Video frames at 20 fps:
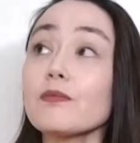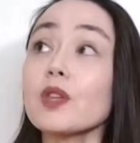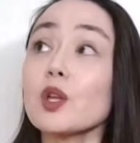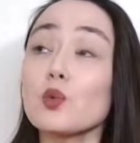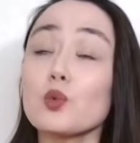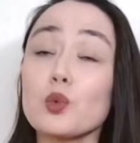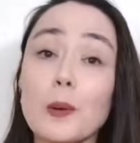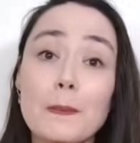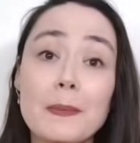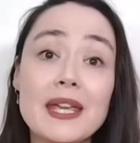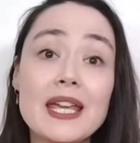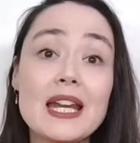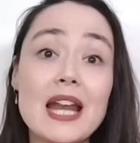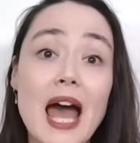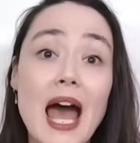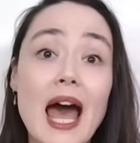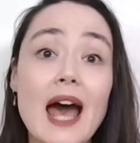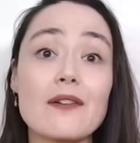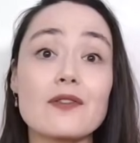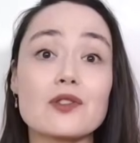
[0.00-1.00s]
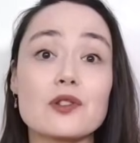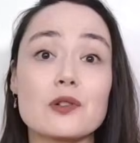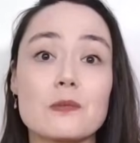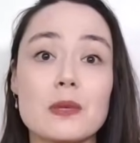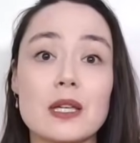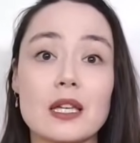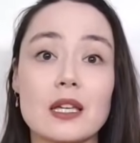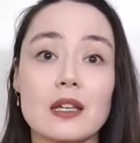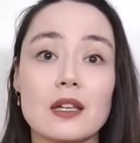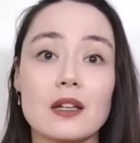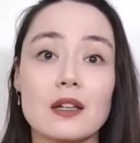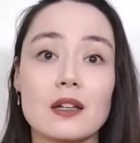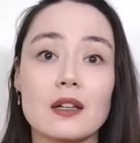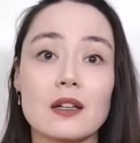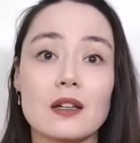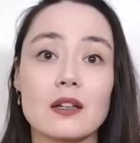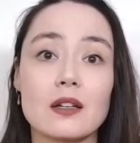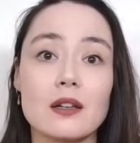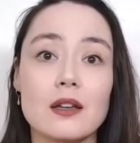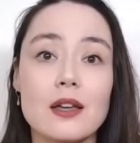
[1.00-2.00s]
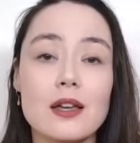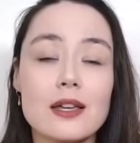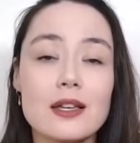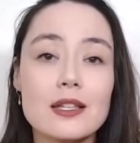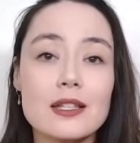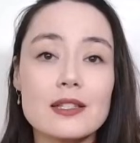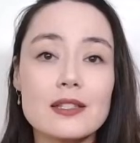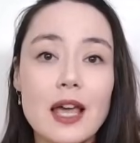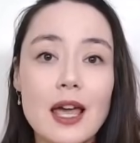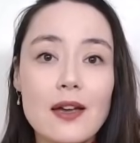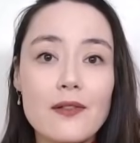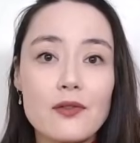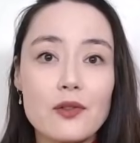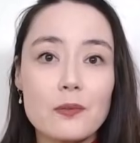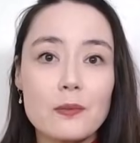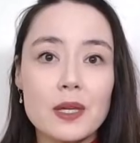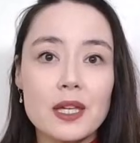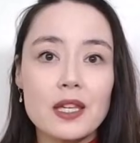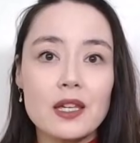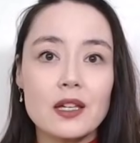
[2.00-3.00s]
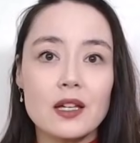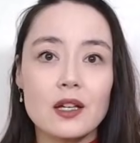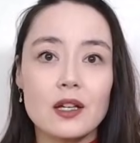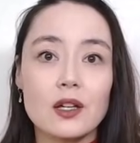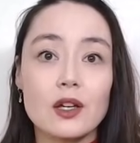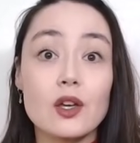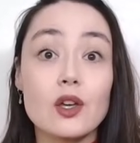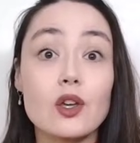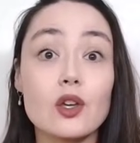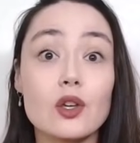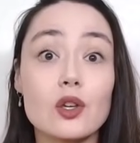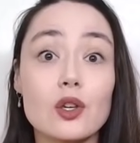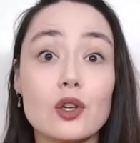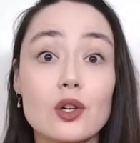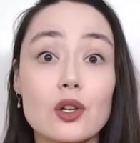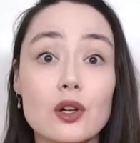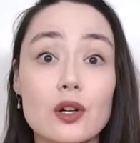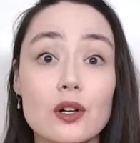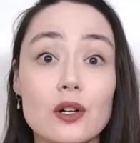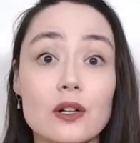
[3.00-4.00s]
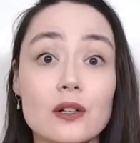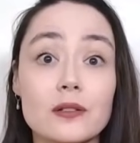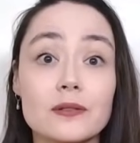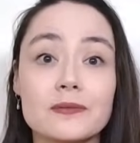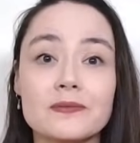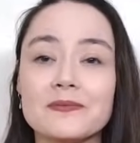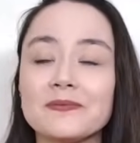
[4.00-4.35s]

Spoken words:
Repeat after me. Say for me, your.